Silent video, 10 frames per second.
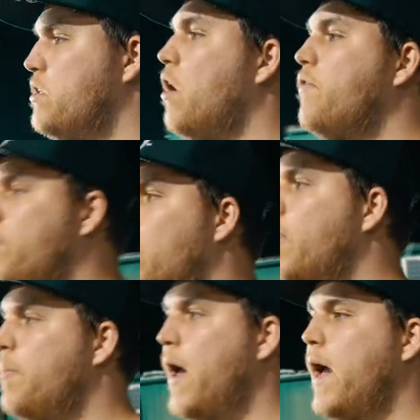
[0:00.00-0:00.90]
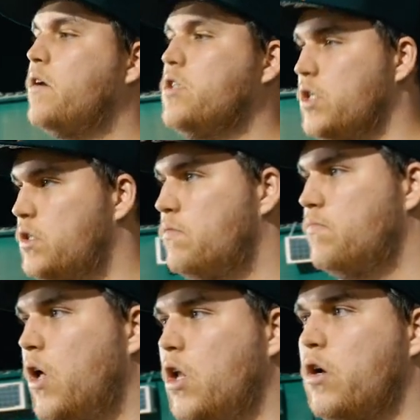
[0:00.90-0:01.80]
not from the back, just
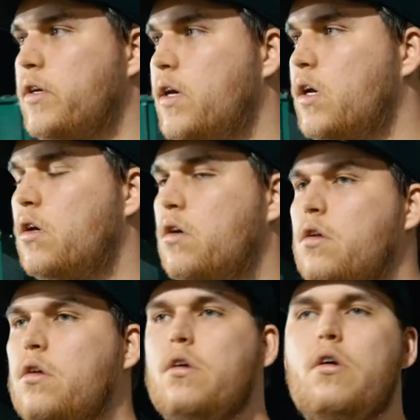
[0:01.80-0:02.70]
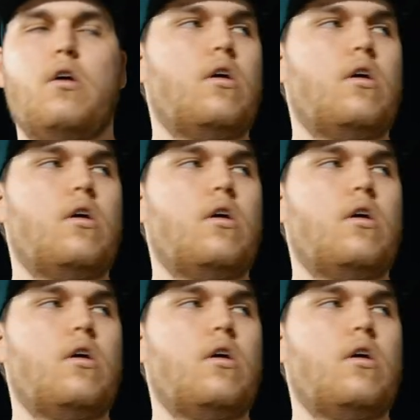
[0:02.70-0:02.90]
along here. Mm -hmm.